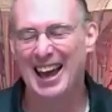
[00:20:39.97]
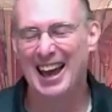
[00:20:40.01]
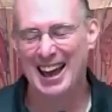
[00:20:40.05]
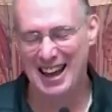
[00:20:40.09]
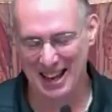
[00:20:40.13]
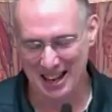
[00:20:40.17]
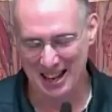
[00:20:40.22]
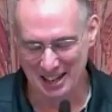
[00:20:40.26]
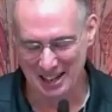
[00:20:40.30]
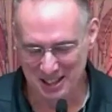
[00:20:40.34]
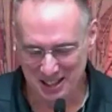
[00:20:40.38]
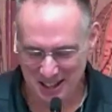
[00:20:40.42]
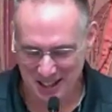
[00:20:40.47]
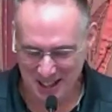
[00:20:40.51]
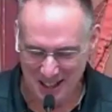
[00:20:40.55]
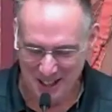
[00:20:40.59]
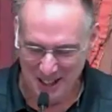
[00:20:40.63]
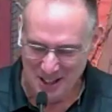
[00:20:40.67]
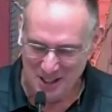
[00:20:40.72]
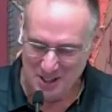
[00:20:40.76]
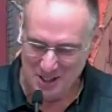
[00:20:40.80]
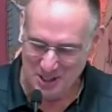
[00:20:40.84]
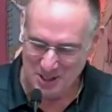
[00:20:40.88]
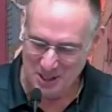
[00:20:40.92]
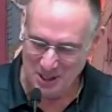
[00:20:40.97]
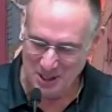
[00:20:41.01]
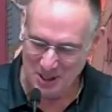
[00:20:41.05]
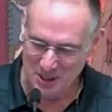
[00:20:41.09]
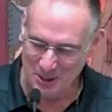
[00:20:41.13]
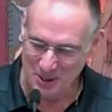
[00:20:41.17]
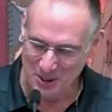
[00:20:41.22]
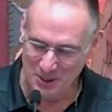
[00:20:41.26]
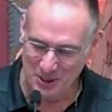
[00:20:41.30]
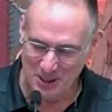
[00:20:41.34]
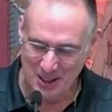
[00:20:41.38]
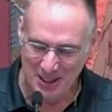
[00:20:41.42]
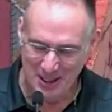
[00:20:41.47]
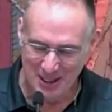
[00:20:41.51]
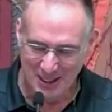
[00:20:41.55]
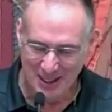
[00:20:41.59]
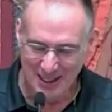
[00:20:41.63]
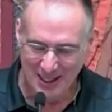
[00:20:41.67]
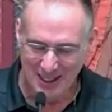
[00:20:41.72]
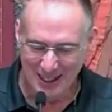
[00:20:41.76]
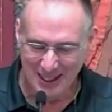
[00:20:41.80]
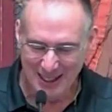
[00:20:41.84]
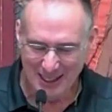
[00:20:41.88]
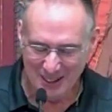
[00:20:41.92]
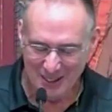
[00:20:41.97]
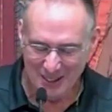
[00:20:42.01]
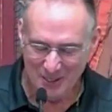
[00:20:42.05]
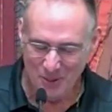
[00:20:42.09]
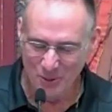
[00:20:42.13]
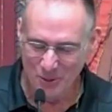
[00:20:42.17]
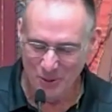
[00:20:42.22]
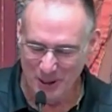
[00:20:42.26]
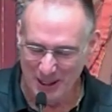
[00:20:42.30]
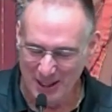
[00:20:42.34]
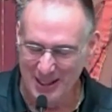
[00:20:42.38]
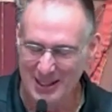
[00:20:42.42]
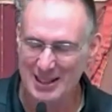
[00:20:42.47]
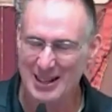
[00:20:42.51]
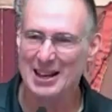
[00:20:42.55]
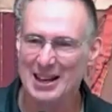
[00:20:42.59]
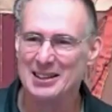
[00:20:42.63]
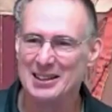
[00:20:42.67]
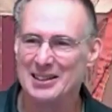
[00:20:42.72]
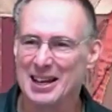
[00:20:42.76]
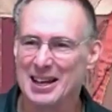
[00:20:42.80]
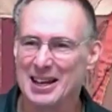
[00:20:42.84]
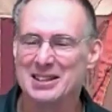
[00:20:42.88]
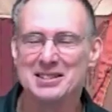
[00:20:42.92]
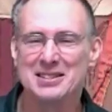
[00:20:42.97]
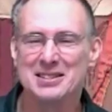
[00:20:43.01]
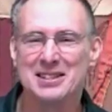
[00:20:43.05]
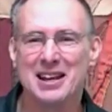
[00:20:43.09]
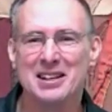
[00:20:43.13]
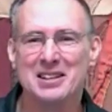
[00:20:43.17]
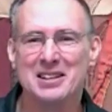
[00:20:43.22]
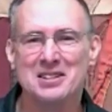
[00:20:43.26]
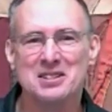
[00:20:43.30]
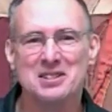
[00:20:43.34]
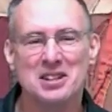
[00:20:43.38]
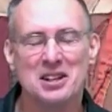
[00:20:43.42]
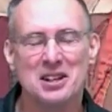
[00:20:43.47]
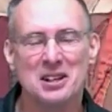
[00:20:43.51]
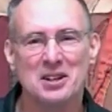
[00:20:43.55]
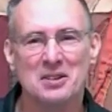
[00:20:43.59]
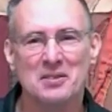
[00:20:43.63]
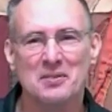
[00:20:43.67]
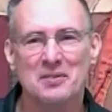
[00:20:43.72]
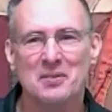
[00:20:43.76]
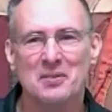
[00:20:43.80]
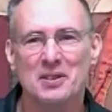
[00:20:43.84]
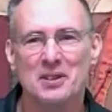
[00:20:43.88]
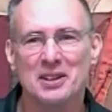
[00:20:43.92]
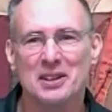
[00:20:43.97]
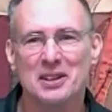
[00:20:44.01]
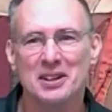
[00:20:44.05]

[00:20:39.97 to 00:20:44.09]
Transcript: And so we got that sense of,